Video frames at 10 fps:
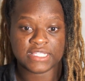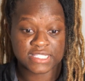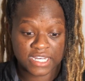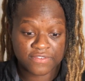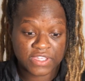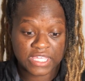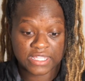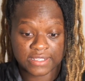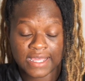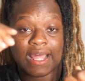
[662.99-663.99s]
Instead of
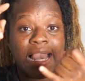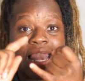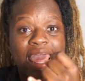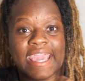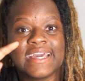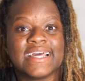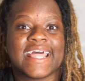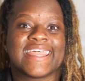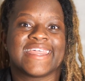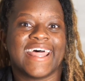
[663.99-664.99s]
eating leg,
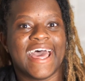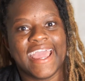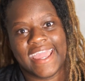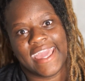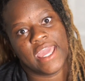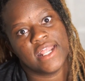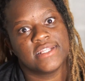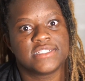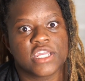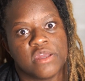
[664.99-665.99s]
thigh, and
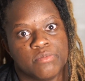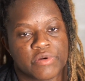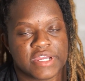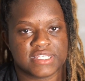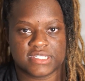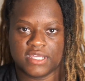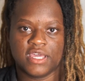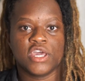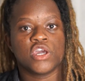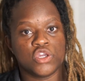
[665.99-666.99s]
the chicken breast,
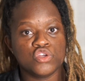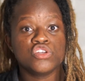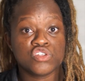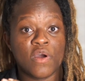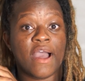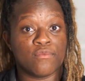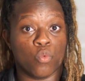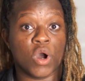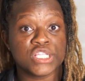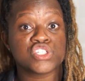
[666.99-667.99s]
you just gonna have
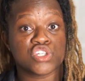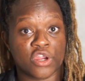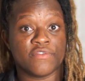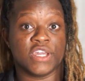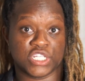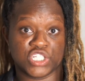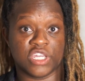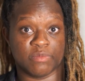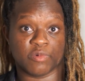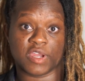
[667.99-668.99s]
1 serving of
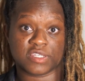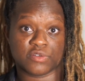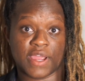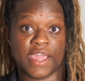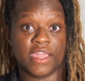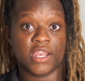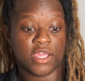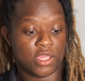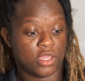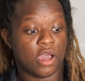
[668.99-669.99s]
chicken breast, right?
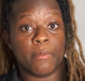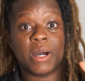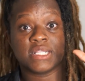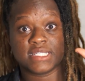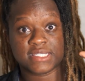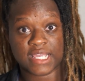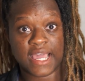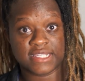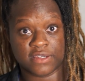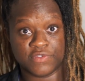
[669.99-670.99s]
About the
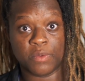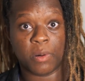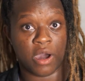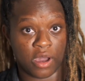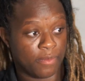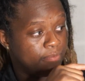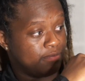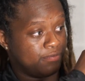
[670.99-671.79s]
size of your palm.